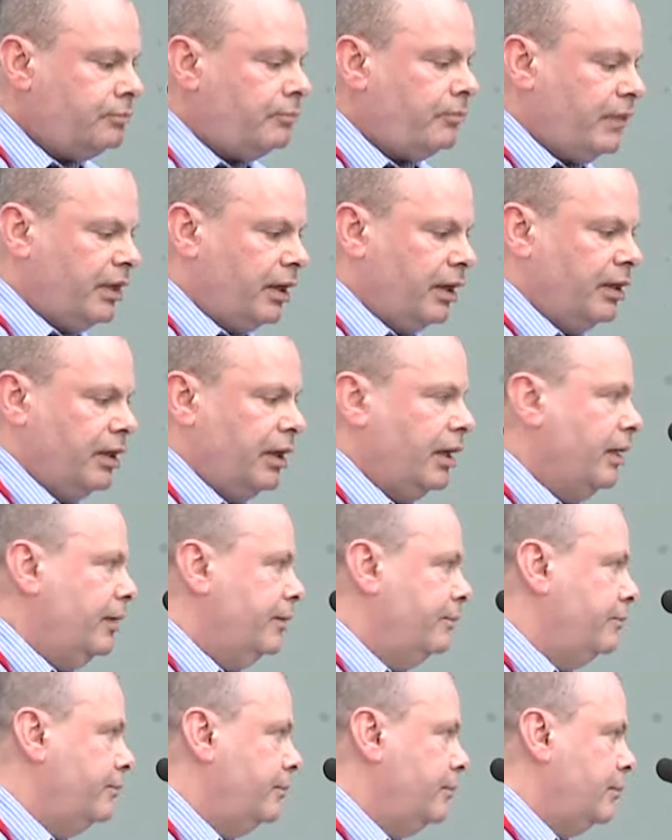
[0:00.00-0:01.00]
I
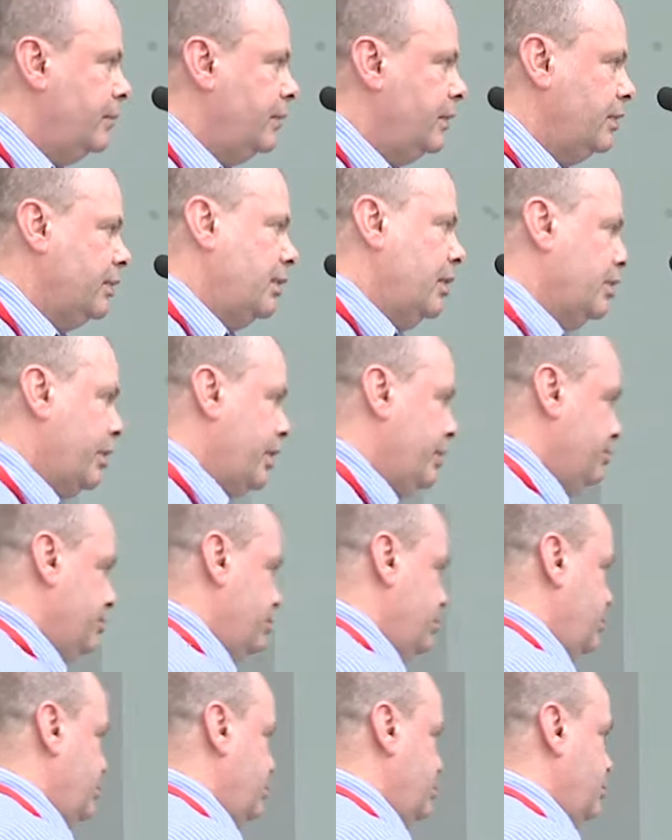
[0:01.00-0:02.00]
think those case
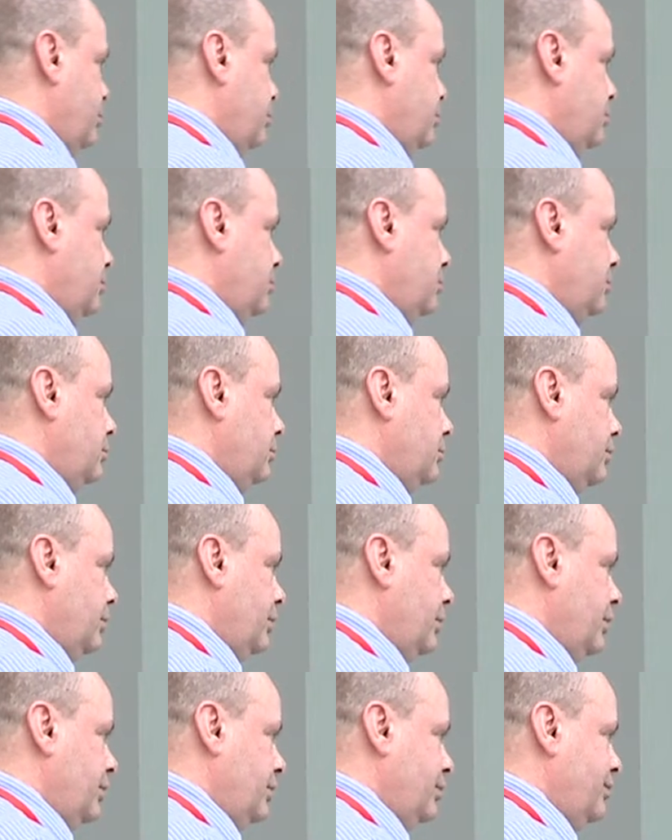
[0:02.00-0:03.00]
studies would be really
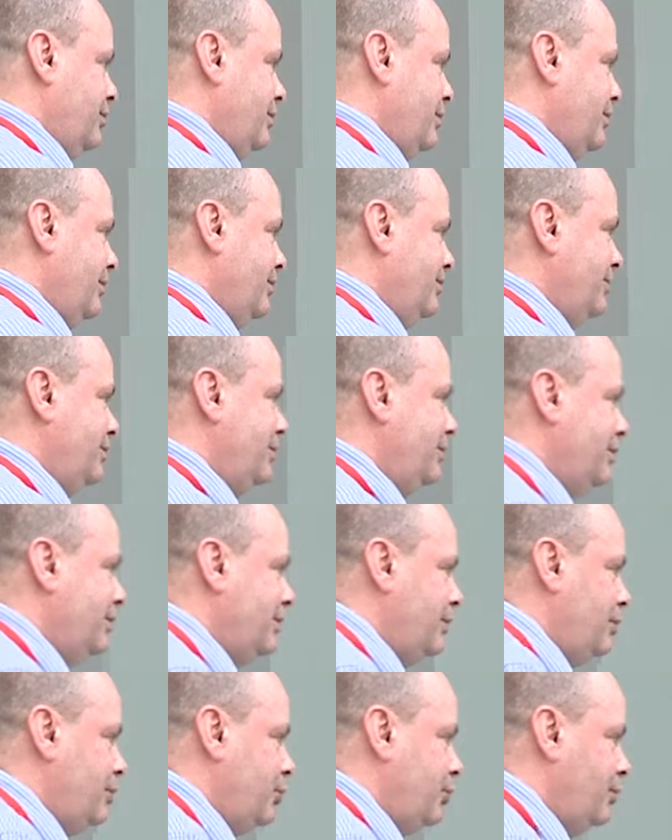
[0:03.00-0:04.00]
useful. Yeah, I
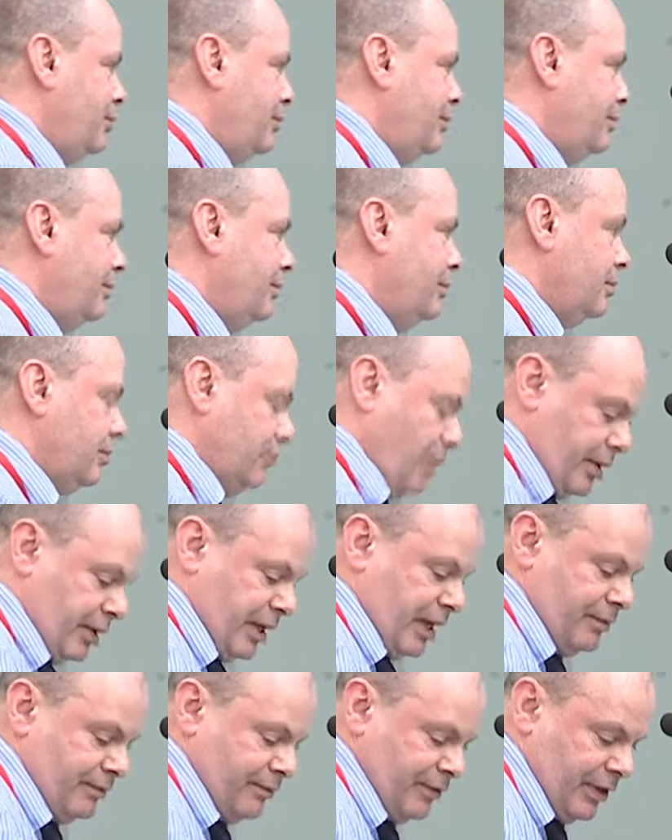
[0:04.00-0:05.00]
think we're going to have to wrap it up
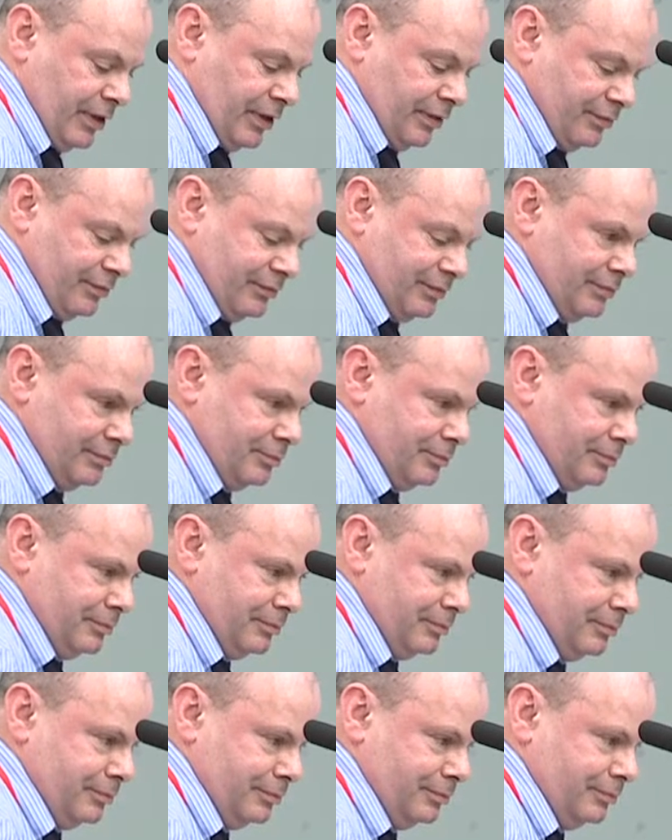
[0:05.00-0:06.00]
there. But I was
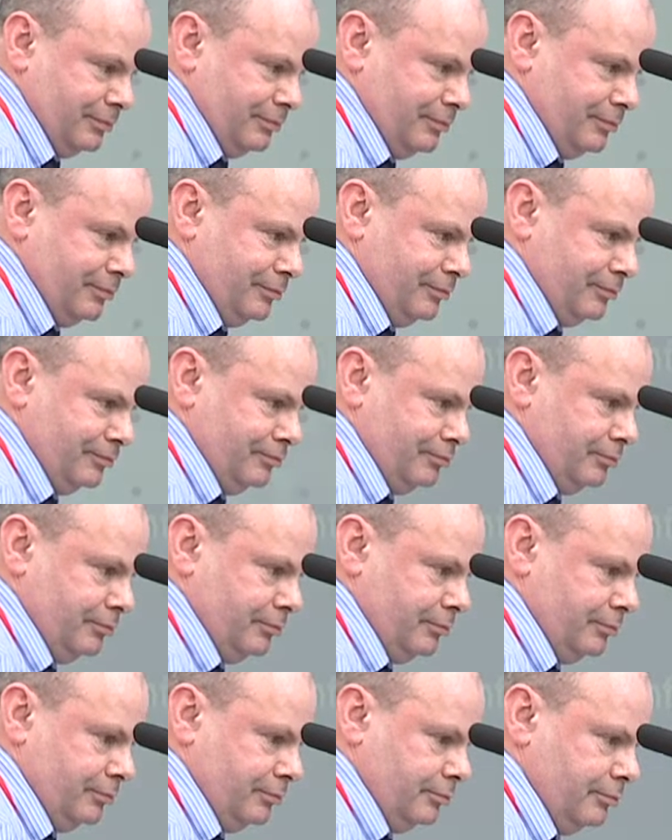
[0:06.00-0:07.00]
going to ask
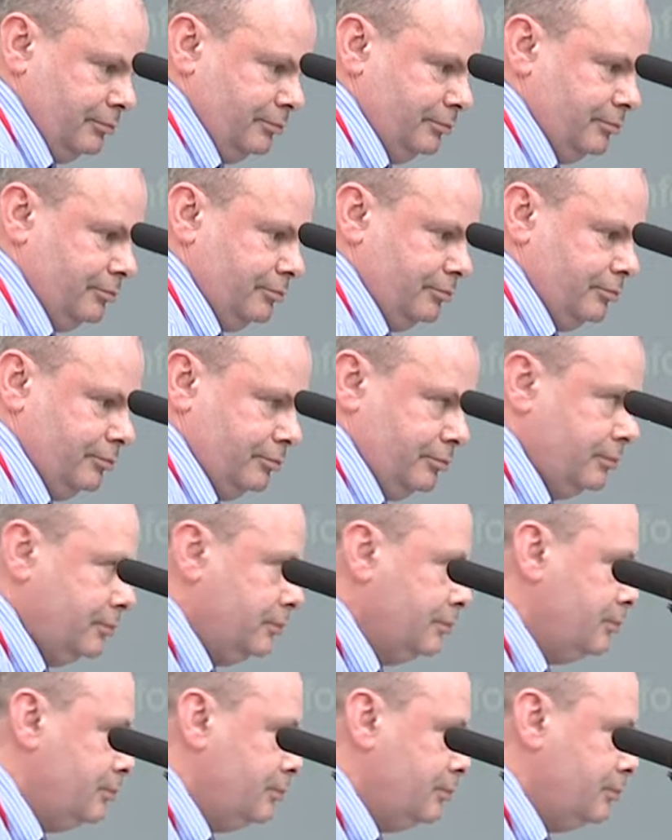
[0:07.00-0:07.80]
MEP, yeah,